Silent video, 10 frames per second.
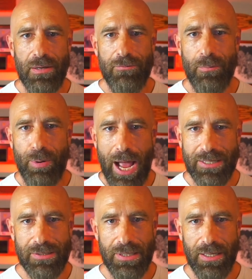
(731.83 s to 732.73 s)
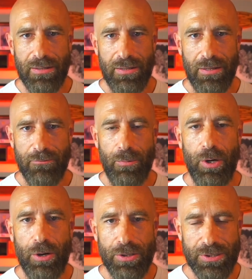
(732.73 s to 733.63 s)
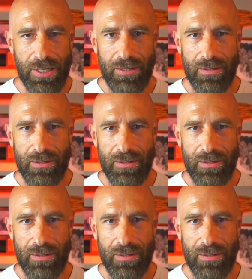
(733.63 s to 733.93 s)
from practicing, from rehearsing,